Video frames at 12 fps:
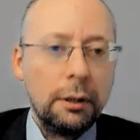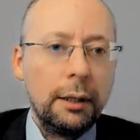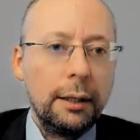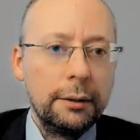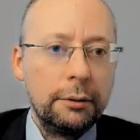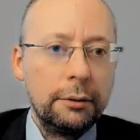
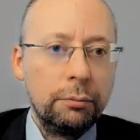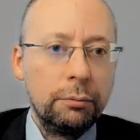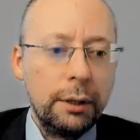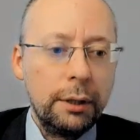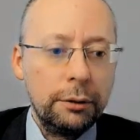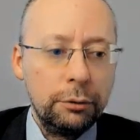And
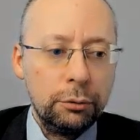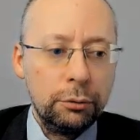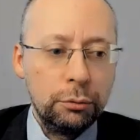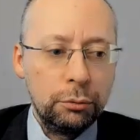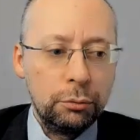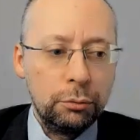when
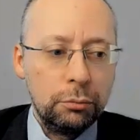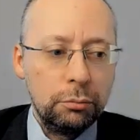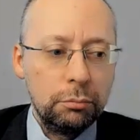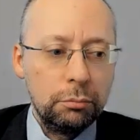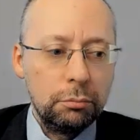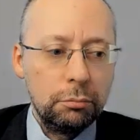
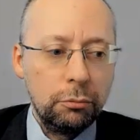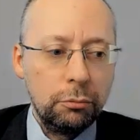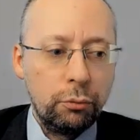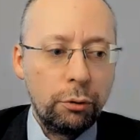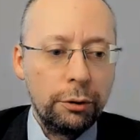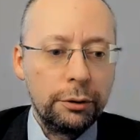you
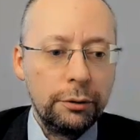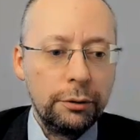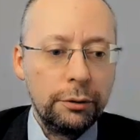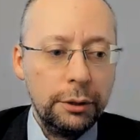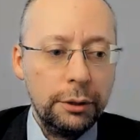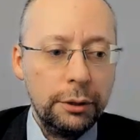worked in the
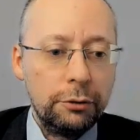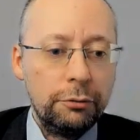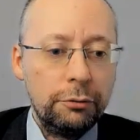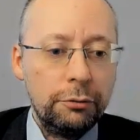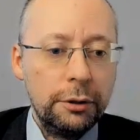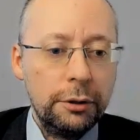
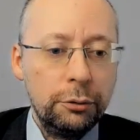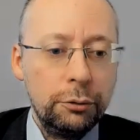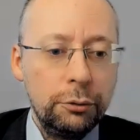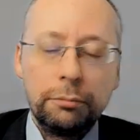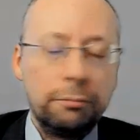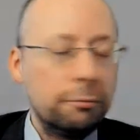ministry and you,
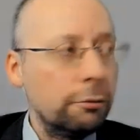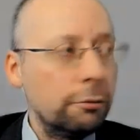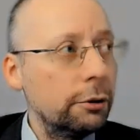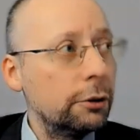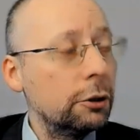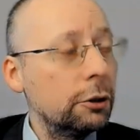for
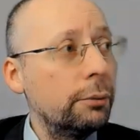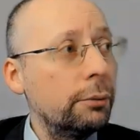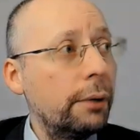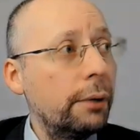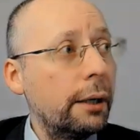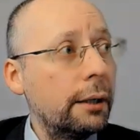instance,
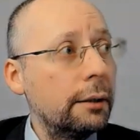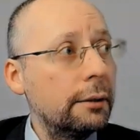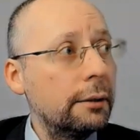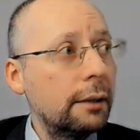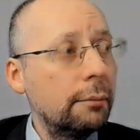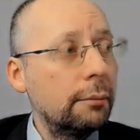prepared
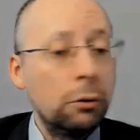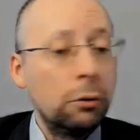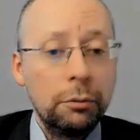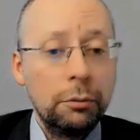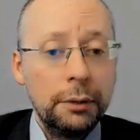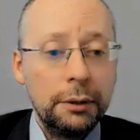some
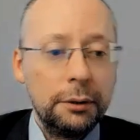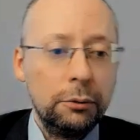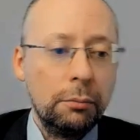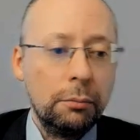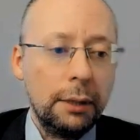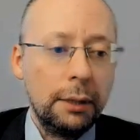documents, you